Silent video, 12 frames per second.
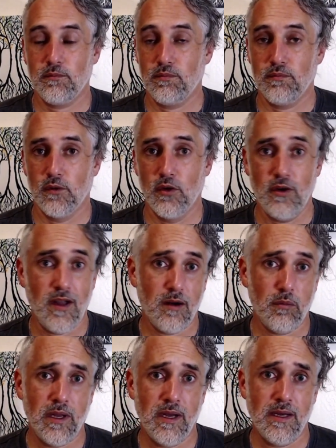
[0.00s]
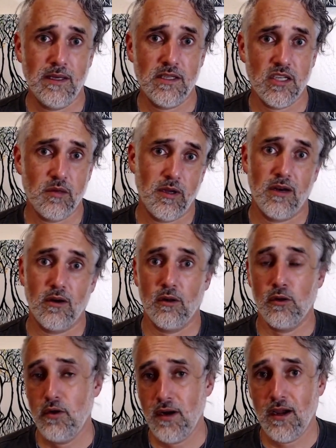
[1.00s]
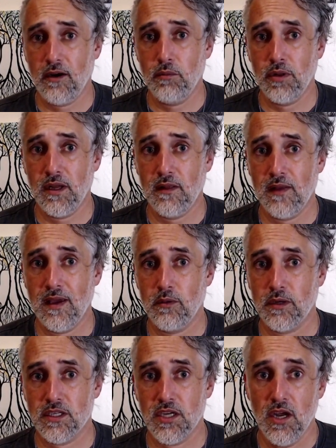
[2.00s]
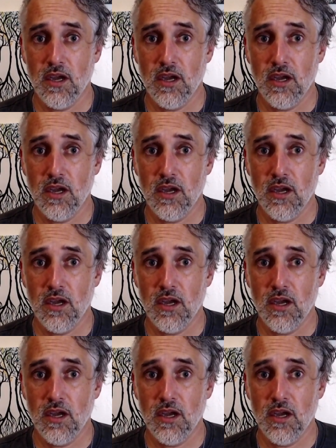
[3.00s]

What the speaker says: learn how to play an instrument or learn how to play a language.